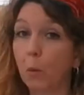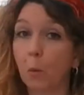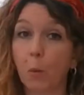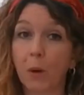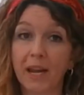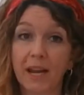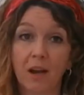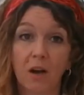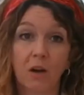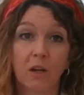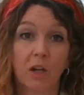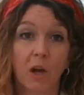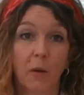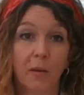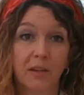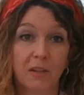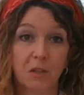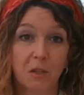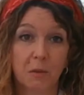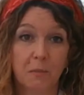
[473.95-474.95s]
we are
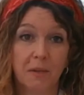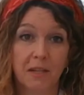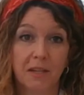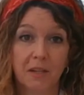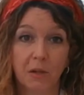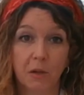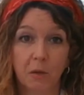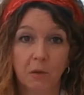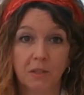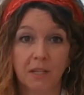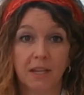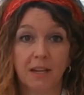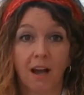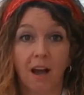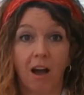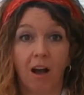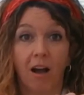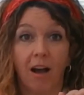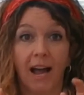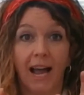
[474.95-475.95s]
going to be using
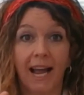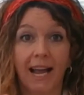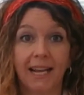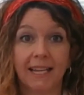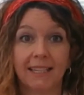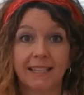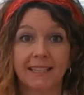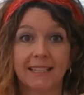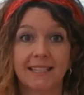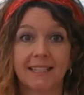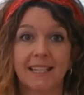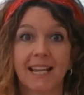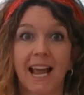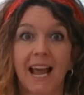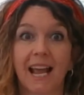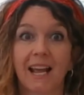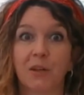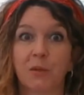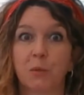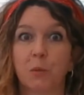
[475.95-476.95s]
our hands
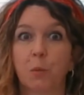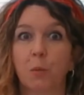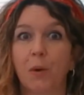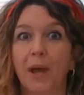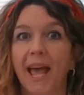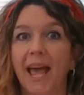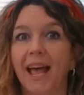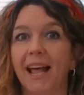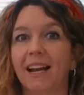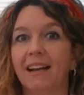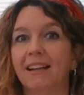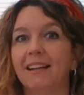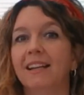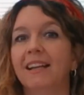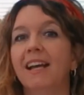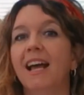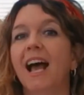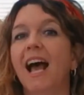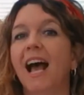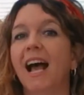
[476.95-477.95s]
as well
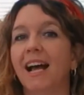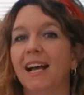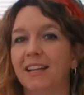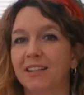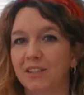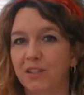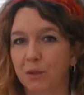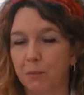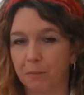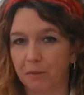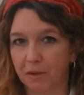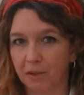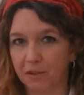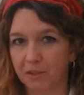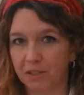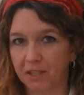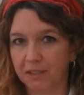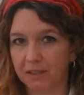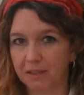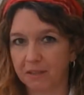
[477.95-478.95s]
as the
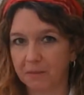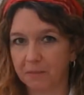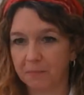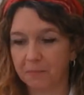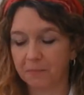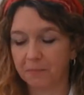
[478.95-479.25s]
brushes.